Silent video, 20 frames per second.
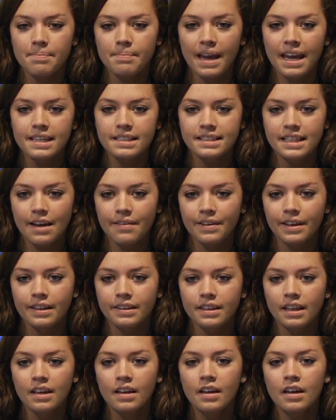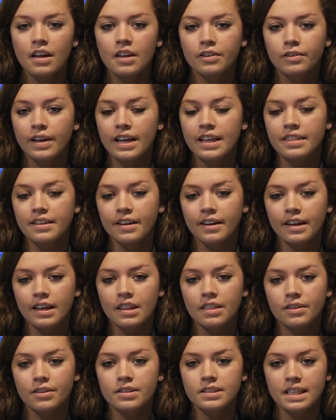May 7th
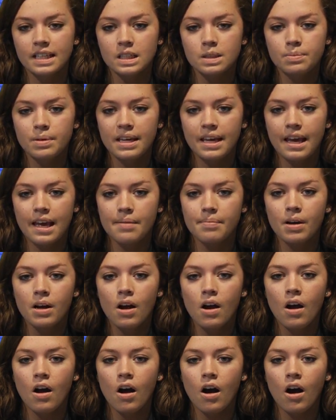3.30 through 6 p.m.